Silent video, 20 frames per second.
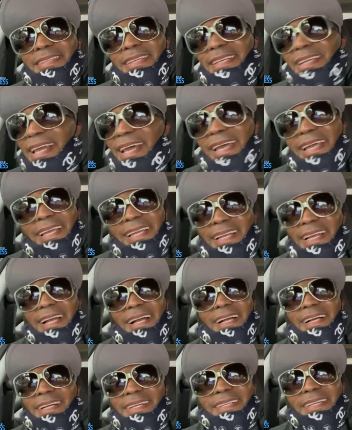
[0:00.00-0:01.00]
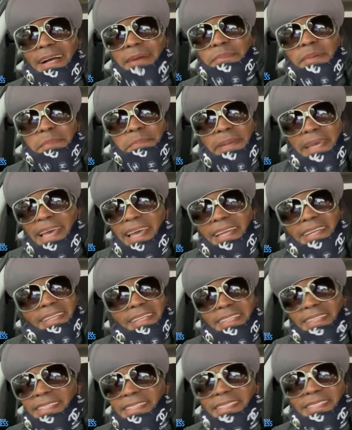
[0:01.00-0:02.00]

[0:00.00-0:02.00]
He like, I'm a panda in